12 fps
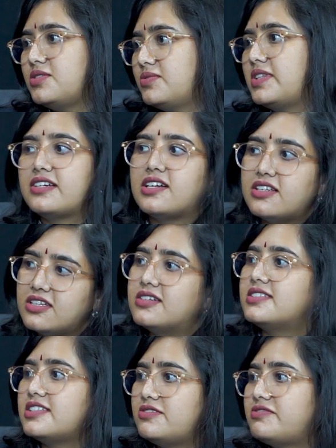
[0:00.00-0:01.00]
their
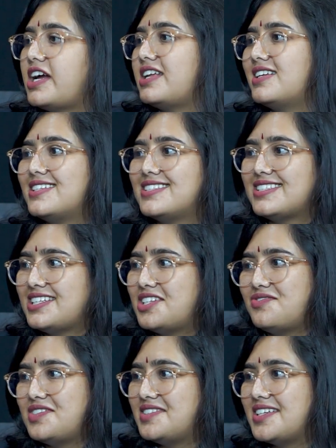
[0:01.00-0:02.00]
careers in finance and
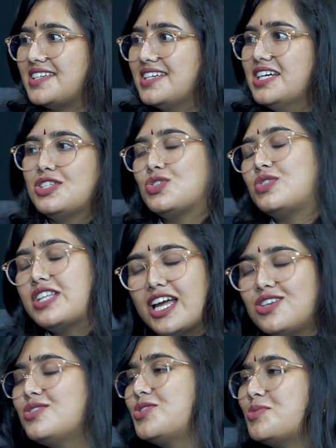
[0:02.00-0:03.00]
everything. So thank
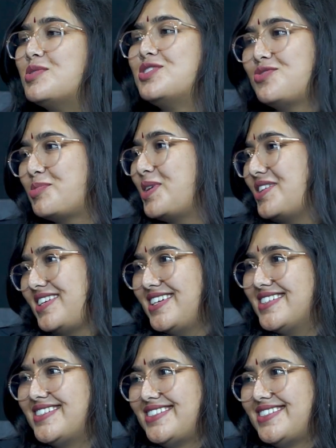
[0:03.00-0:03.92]
you so much for being here.